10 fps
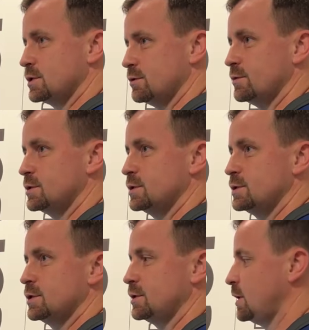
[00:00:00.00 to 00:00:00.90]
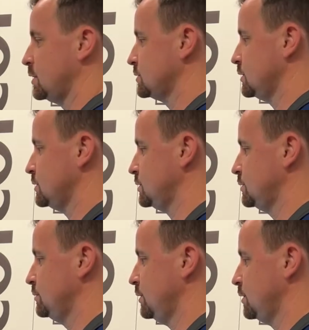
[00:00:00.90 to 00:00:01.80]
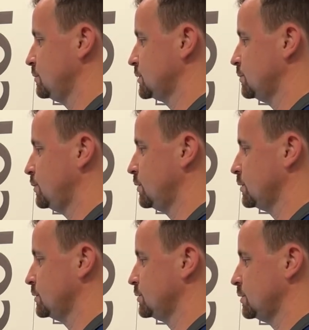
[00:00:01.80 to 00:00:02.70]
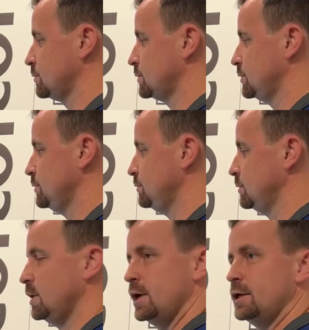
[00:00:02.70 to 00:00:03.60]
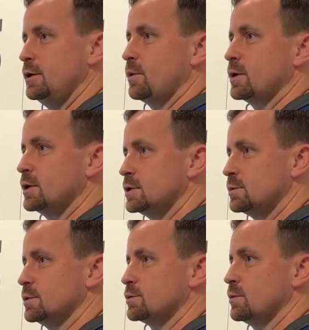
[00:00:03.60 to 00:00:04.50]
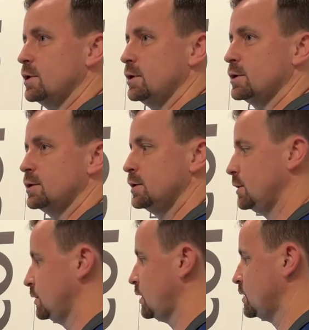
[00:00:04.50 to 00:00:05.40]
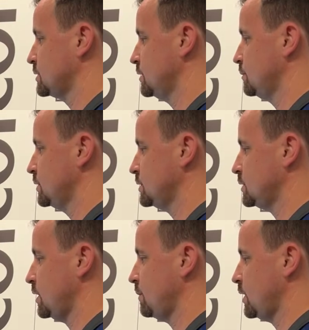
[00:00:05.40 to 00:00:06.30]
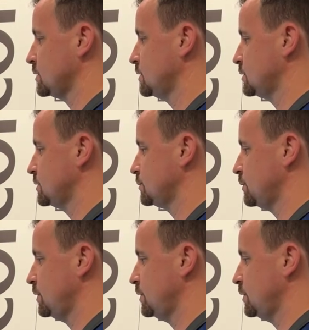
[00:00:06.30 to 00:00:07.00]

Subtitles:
service. It allows us to help support and troubleshoot and keep our customers running. It allows them the same access as